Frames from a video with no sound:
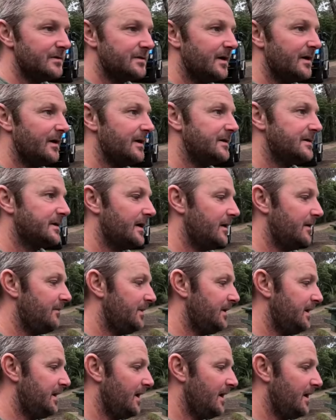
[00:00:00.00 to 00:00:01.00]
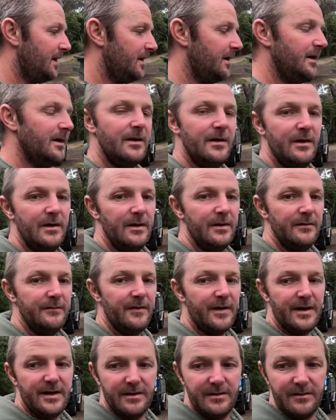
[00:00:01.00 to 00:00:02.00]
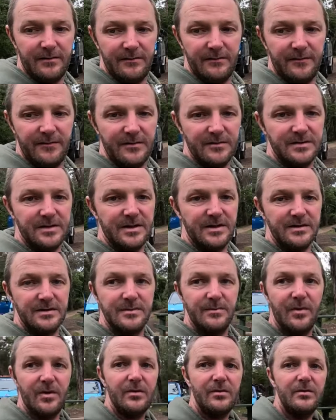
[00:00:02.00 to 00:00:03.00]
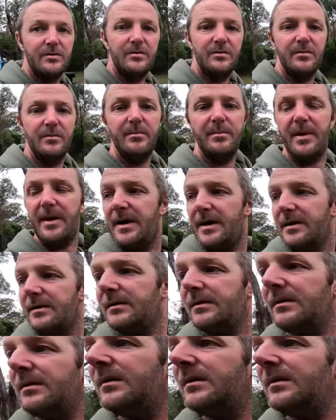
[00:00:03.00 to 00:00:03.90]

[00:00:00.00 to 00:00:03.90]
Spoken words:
So that's going to be fun first thing tomorrow. But